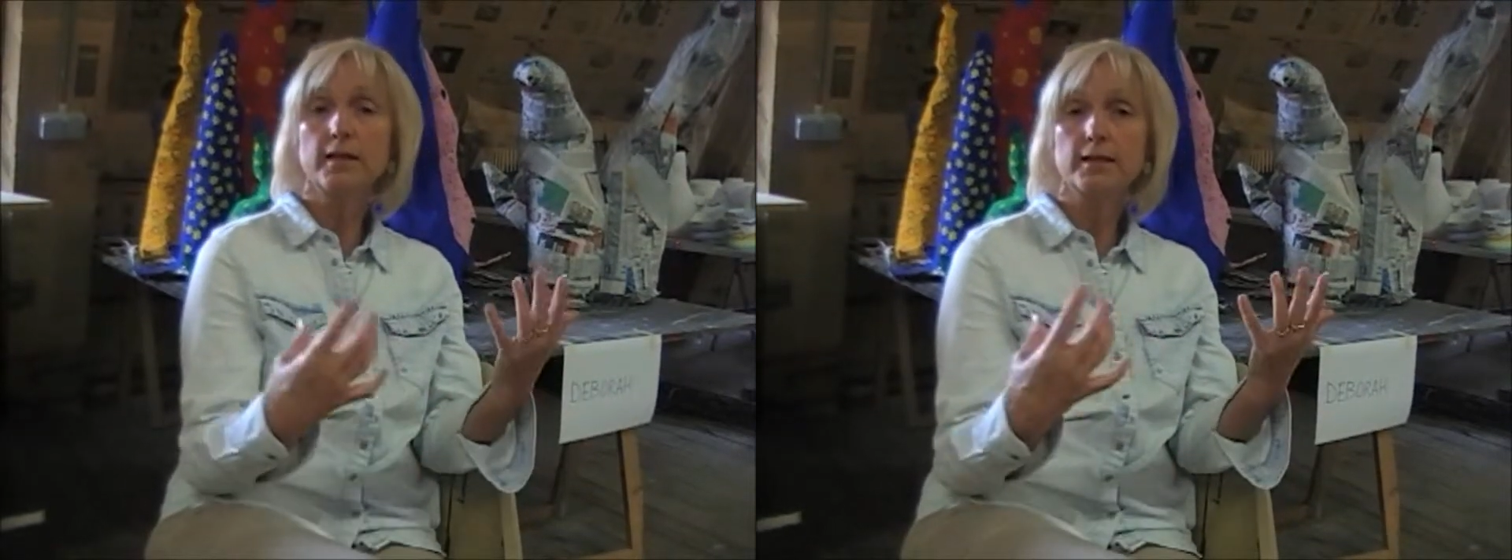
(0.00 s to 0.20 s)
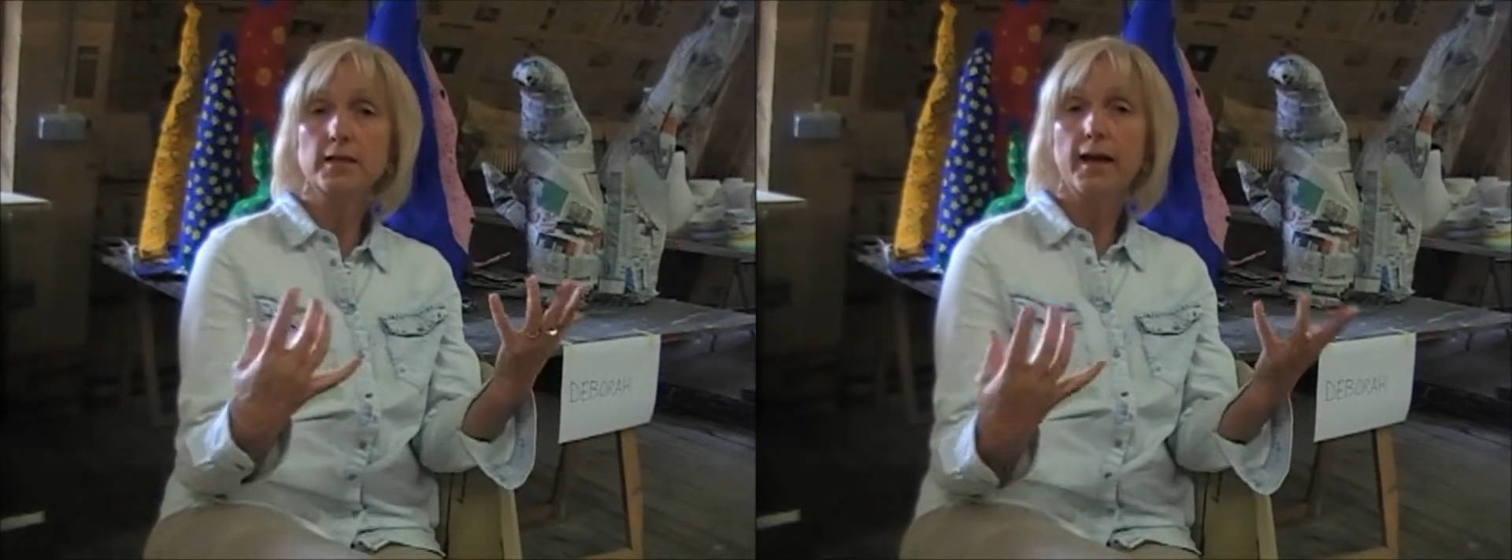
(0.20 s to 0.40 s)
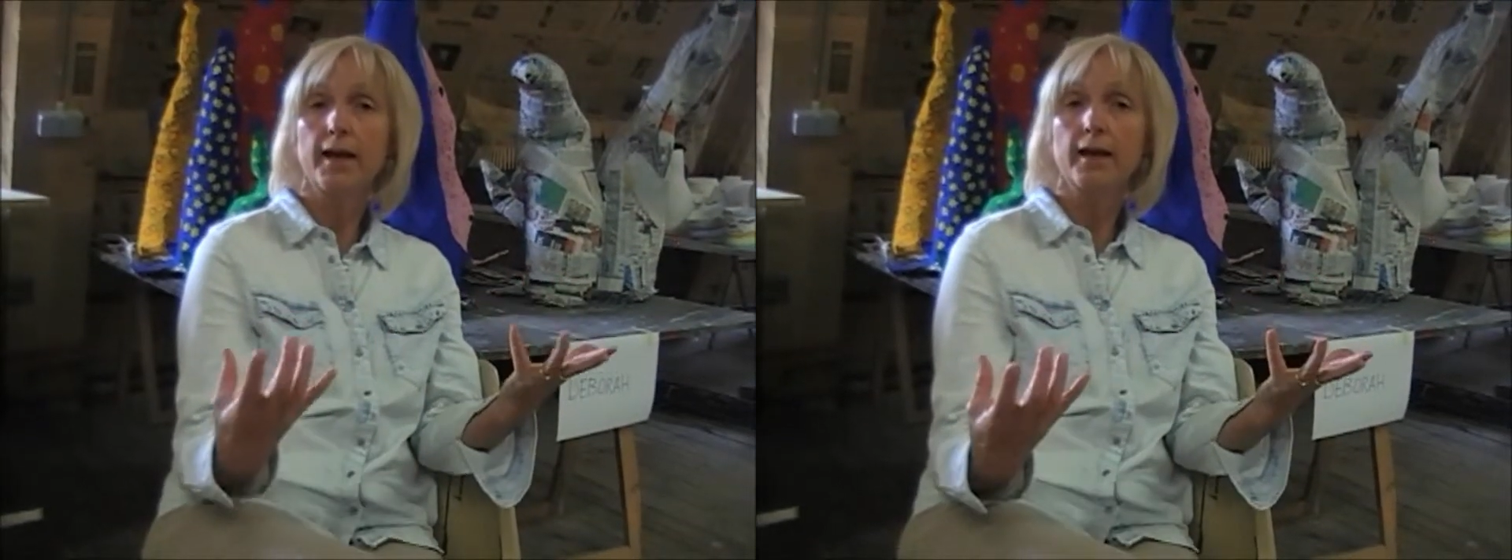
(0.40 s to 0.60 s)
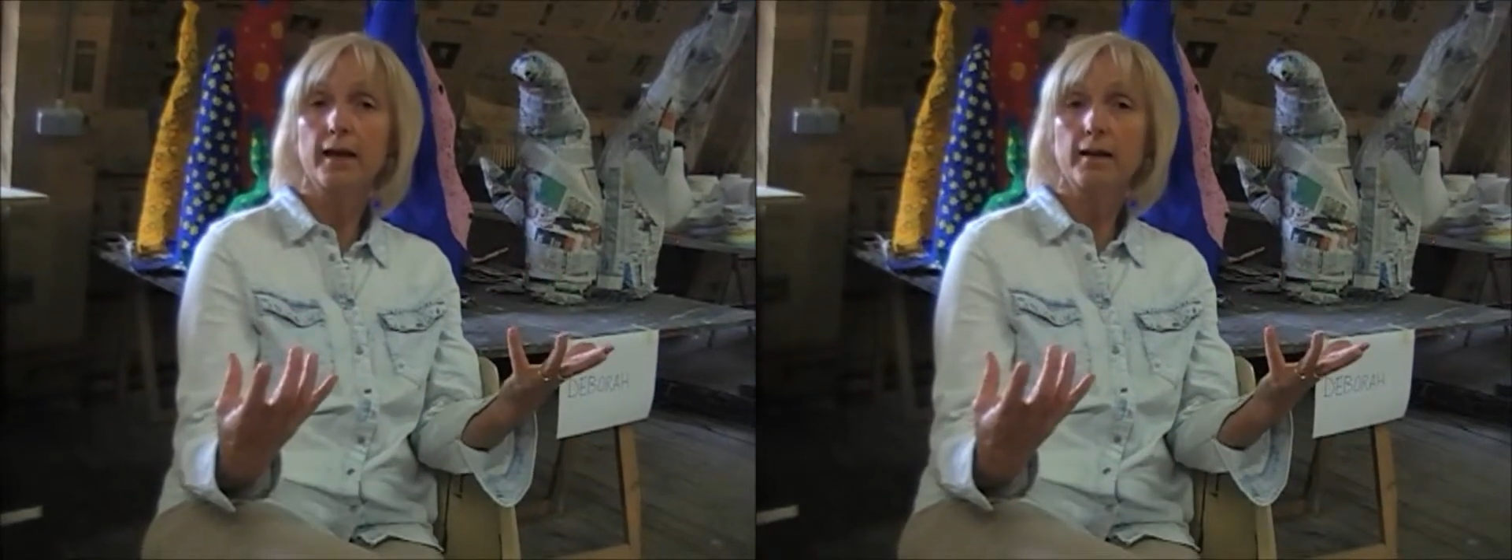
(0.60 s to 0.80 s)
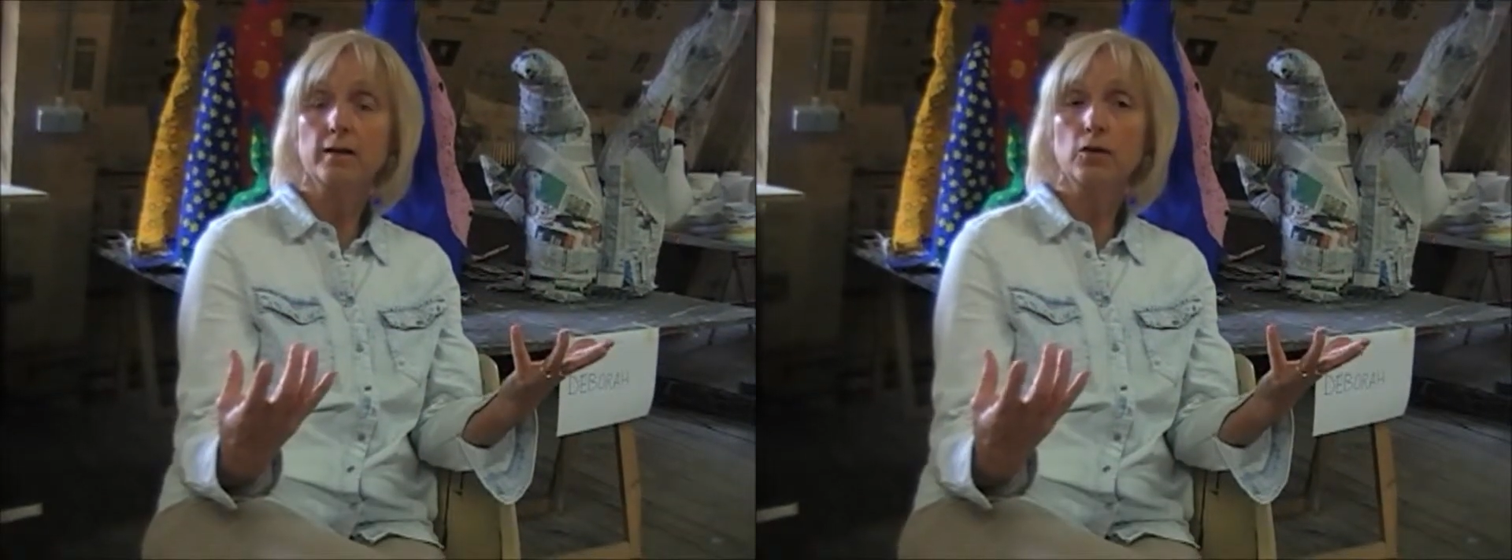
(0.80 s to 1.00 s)
that I
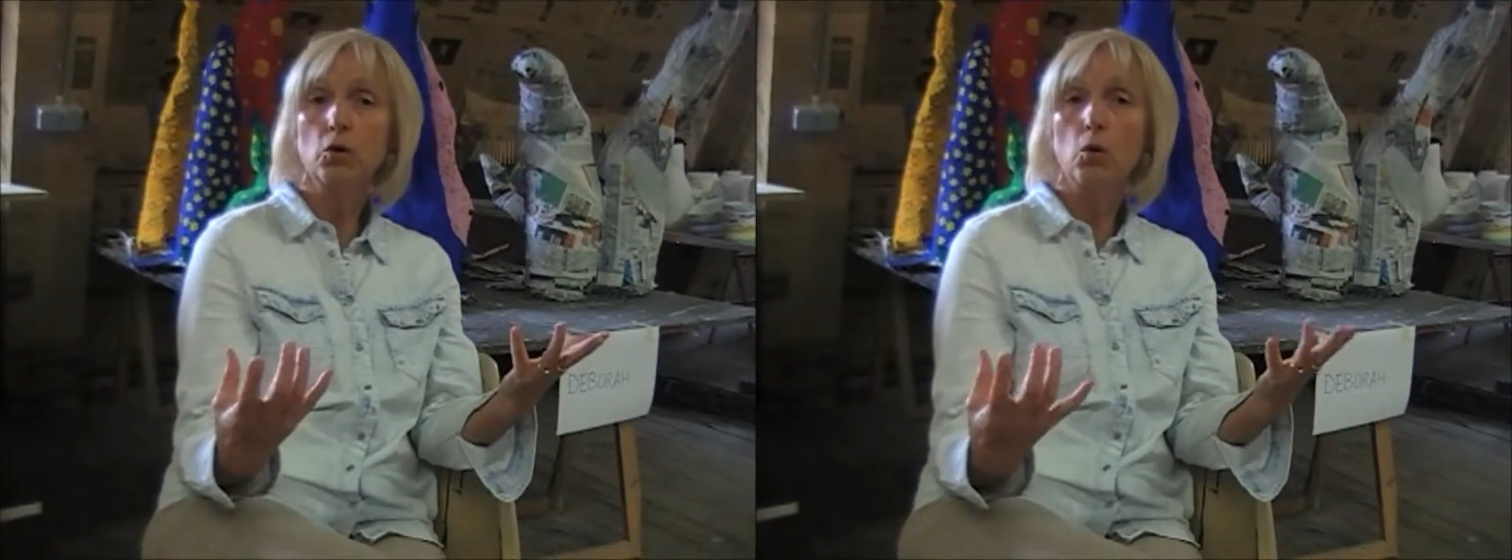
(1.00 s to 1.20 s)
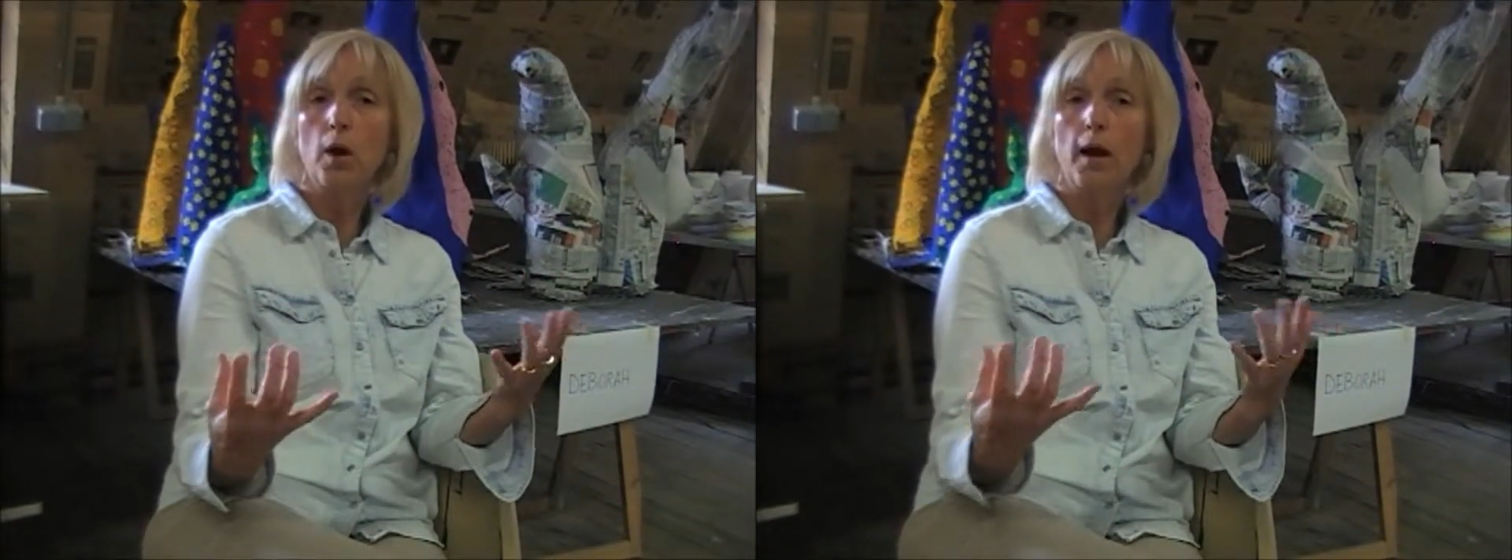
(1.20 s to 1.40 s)
can go